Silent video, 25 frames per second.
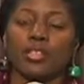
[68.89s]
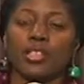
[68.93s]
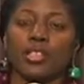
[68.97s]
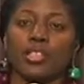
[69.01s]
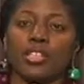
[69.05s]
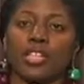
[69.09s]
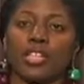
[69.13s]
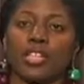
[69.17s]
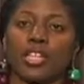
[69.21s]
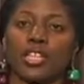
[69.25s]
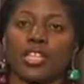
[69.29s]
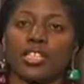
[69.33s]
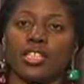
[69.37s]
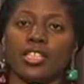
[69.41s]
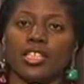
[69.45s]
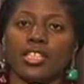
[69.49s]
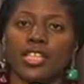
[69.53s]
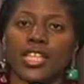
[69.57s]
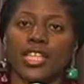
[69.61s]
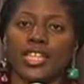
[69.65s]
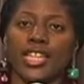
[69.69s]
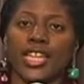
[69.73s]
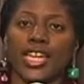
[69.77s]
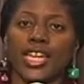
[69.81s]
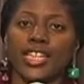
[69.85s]
the
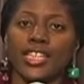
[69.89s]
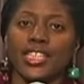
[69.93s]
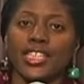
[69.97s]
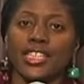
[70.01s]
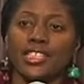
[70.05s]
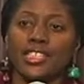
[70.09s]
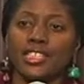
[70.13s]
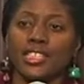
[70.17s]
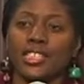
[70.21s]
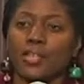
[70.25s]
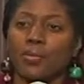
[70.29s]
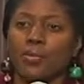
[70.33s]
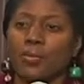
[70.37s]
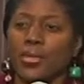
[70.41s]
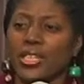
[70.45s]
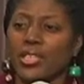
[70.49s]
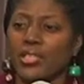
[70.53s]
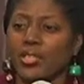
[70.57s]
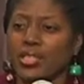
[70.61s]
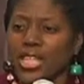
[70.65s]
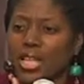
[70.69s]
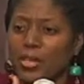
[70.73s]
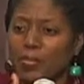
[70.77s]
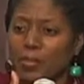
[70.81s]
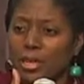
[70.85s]
late 80s, now
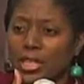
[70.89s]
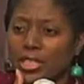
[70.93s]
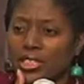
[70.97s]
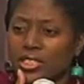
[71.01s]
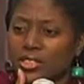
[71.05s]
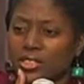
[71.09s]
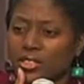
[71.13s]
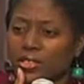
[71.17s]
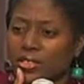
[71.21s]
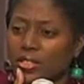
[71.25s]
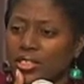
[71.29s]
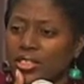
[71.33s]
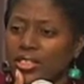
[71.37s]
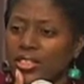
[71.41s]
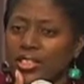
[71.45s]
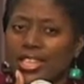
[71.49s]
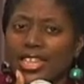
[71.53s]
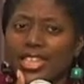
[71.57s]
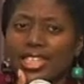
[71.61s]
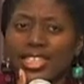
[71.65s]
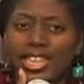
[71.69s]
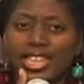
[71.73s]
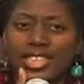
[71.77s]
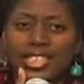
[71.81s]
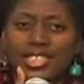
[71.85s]
wait, that makes, in
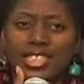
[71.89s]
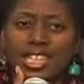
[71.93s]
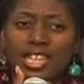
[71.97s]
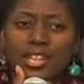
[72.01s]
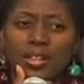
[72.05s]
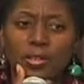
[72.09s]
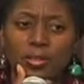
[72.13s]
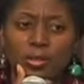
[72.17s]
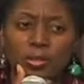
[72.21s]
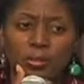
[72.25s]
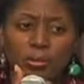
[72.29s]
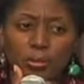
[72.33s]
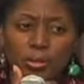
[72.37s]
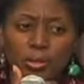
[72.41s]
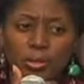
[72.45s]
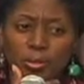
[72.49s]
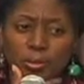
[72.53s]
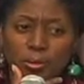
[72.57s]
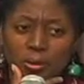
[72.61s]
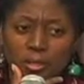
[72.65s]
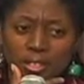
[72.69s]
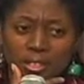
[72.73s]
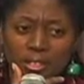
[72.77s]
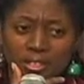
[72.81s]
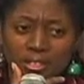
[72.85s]
late 80s, how old were
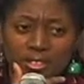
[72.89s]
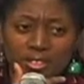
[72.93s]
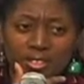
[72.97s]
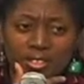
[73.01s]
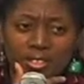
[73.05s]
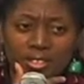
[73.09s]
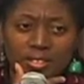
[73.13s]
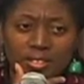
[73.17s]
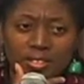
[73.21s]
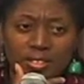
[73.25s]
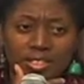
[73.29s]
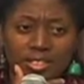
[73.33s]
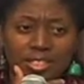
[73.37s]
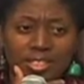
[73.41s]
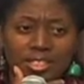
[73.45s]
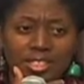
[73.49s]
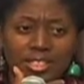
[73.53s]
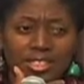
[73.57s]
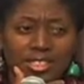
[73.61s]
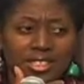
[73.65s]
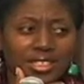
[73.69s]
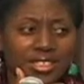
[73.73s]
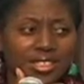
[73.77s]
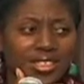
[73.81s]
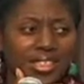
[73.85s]
you all?
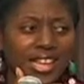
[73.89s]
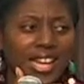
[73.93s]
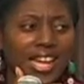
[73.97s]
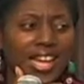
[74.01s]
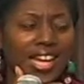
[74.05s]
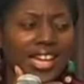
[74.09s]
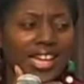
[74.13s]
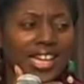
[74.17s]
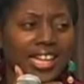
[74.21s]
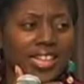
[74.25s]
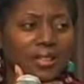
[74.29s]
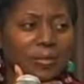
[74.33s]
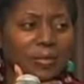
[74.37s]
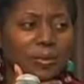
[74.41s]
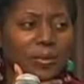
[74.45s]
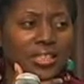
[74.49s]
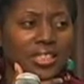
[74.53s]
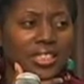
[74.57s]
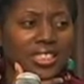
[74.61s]
I got to put